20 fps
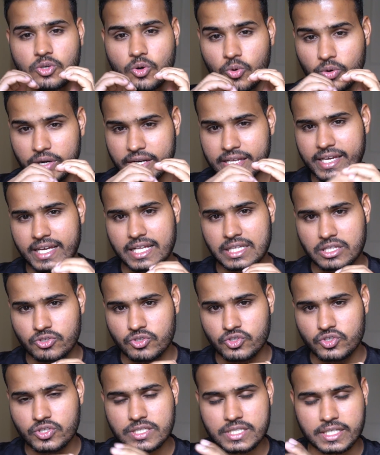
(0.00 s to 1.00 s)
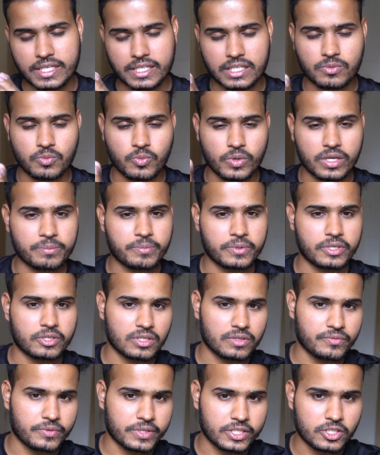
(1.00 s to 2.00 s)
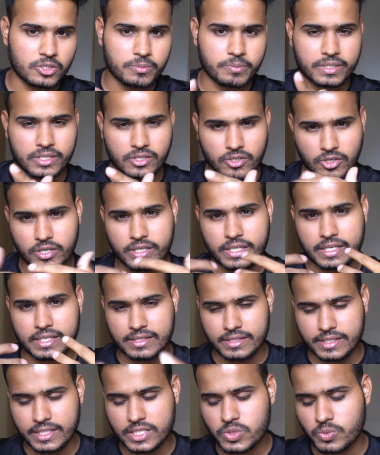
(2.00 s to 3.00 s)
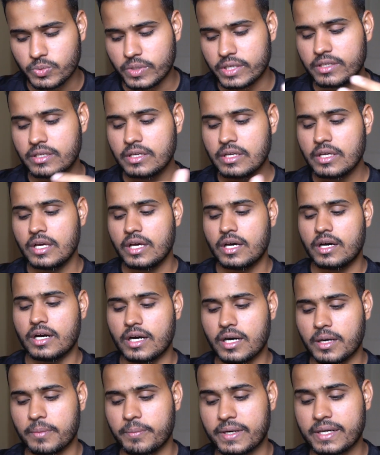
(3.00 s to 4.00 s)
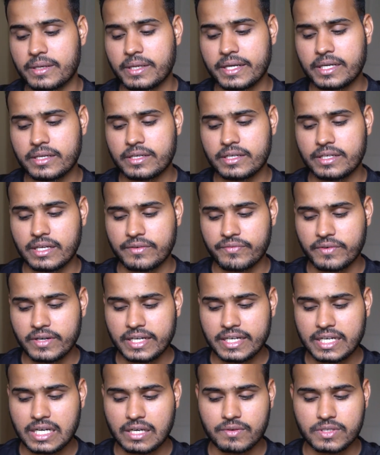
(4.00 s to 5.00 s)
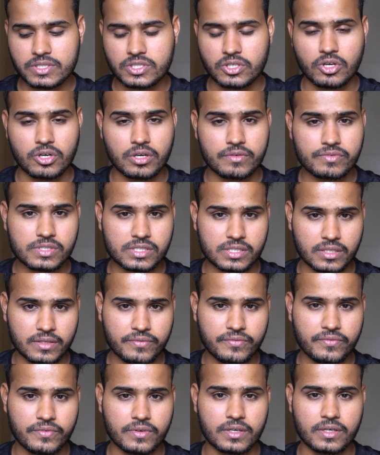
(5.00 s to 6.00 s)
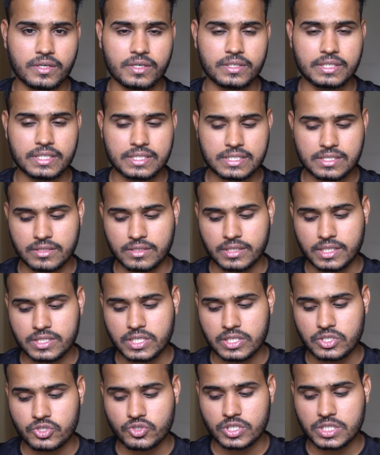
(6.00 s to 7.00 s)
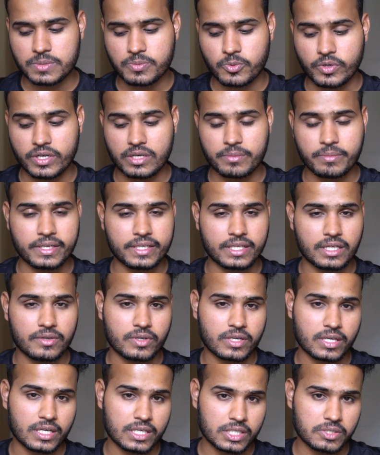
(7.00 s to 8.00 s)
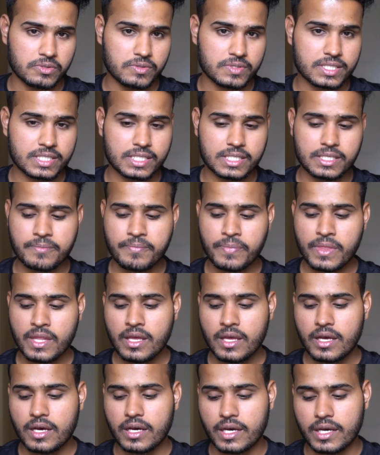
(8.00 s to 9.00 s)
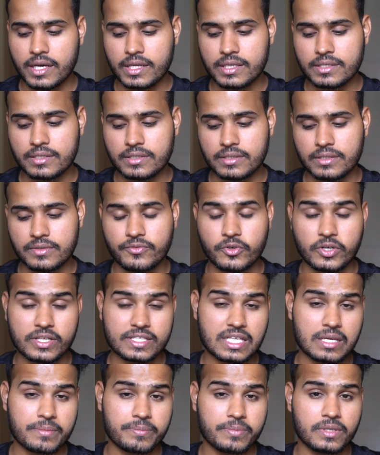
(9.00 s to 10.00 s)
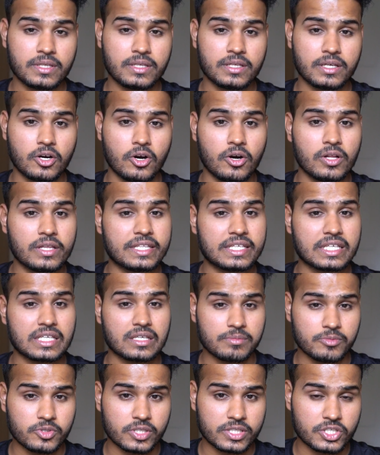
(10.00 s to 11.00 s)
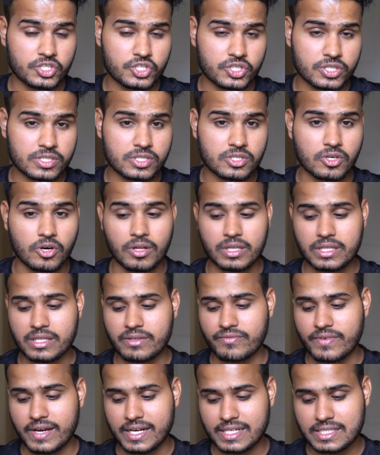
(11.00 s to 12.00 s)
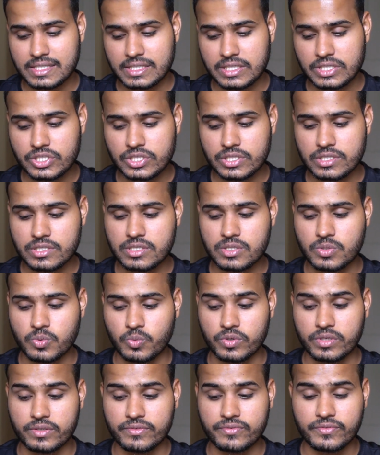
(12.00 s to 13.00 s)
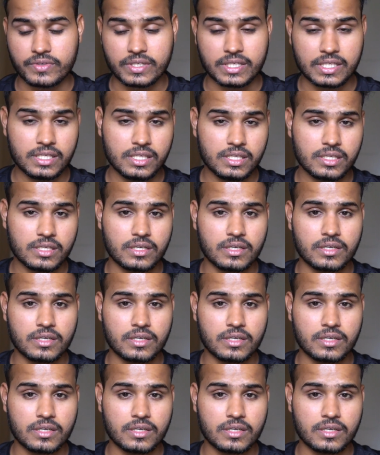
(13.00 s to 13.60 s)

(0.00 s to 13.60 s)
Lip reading: only health insurance in one particular video, but not in this one. But it definitely covers a lot of stuff. This insurance provided by our Clark University, and for example, all the immunizations, all the vaccinations were free